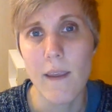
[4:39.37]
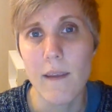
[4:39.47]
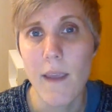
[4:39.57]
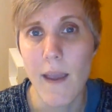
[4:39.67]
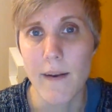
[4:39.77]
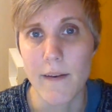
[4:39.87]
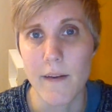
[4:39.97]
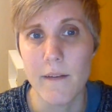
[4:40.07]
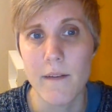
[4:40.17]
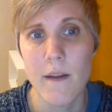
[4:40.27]
In
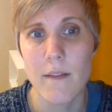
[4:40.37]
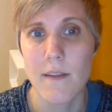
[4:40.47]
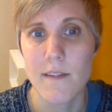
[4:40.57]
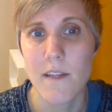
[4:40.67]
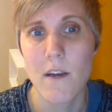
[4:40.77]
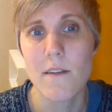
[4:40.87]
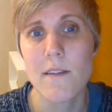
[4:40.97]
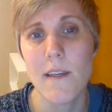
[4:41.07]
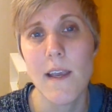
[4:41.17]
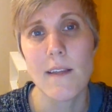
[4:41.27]
Canada, the
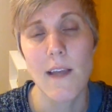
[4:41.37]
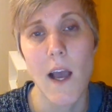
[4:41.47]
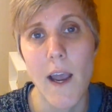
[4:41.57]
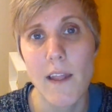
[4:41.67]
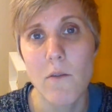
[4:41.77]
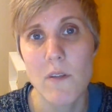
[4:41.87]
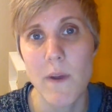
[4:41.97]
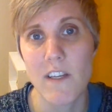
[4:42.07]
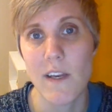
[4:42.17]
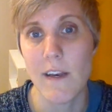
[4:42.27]
CRC has a highly
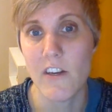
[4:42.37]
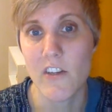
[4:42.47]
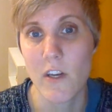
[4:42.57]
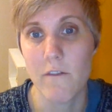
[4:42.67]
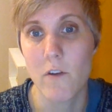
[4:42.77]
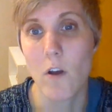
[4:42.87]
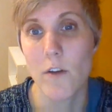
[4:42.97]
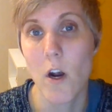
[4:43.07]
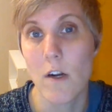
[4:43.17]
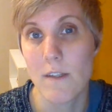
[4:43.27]
respected initiative called
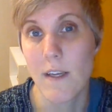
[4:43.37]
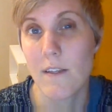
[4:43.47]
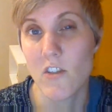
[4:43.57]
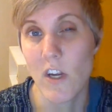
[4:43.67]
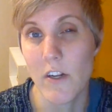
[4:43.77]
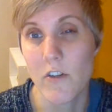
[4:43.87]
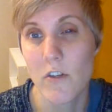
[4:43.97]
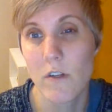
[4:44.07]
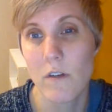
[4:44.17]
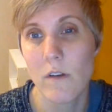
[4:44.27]
Hearts
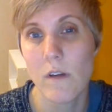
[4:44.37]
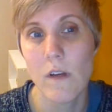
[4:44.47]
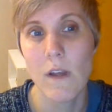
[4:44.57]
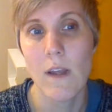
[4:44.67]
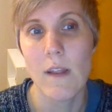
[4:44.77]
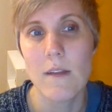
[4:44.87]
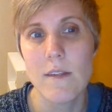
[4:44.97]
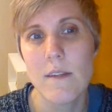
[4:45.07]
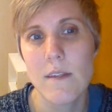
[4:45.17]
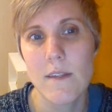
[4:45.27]
Exchanged. This
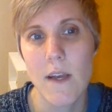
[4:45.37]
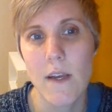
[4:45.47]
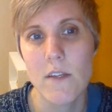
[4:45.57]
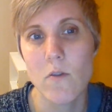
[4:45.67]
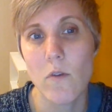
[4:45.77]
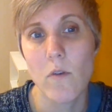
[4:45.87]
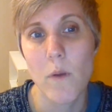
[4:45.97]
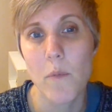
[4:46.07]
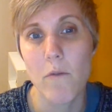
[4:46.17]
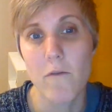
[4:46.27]
is designed to
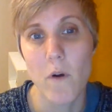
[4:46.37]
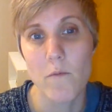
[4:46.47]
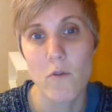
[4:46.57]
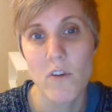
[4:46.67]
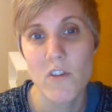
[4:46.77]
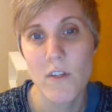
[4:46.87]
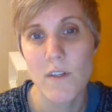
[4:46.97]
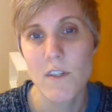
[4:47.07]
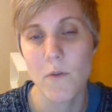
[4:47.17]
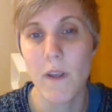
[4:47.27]
equip Reformed
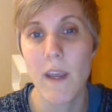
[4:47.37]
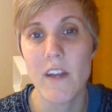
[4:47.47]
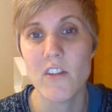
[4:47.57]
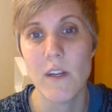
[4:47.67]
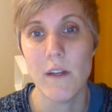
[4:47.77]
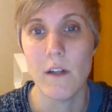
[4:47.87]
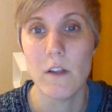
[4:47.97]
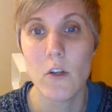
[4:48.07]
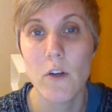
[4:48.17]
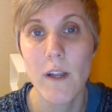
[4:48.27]
Christians to engage in
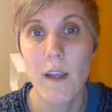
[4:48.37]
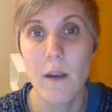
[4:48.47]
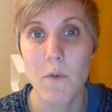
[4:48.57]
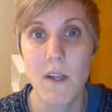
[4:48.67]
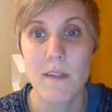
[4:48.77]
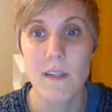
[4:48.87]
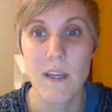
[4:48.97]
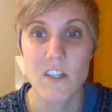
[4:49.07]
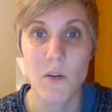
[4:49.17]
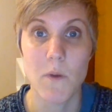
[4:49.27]
learning and
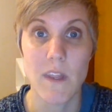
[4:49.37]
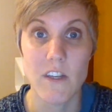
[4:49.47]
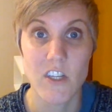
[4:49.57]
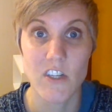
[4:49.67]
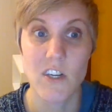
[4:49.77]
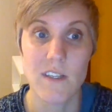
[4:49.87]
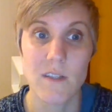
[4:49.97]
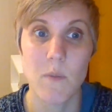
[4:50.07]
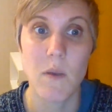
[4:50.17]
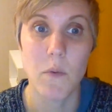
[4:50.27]
reconciliation with
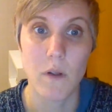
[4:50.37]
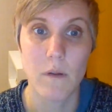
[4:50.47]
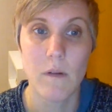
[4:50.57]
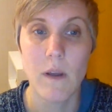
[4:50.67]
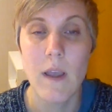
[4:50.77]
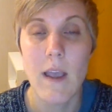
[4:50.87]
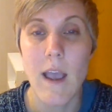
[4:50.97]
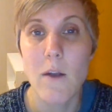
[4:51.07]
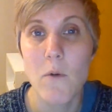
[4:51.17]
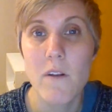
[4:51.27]
Indigenous people.
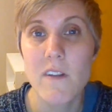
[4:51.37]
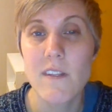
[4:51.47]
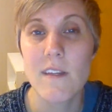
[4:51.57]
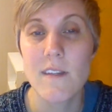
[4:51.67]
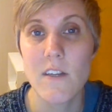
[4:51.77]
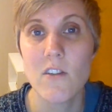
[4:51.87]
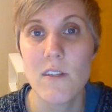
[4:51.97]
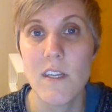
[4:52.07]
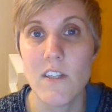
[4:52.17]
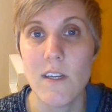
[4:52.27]
And one of its essential
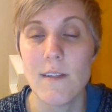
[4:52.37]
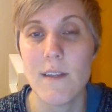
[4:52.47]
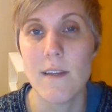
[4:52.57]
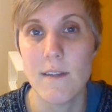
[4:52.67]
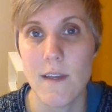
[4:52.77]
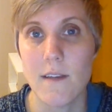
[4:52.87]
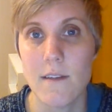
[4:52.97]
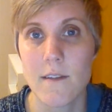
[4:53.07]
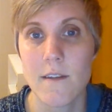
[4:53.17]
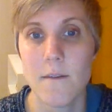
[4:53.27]
teachings is
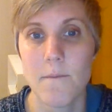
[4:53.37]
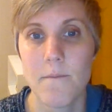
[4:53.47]
this: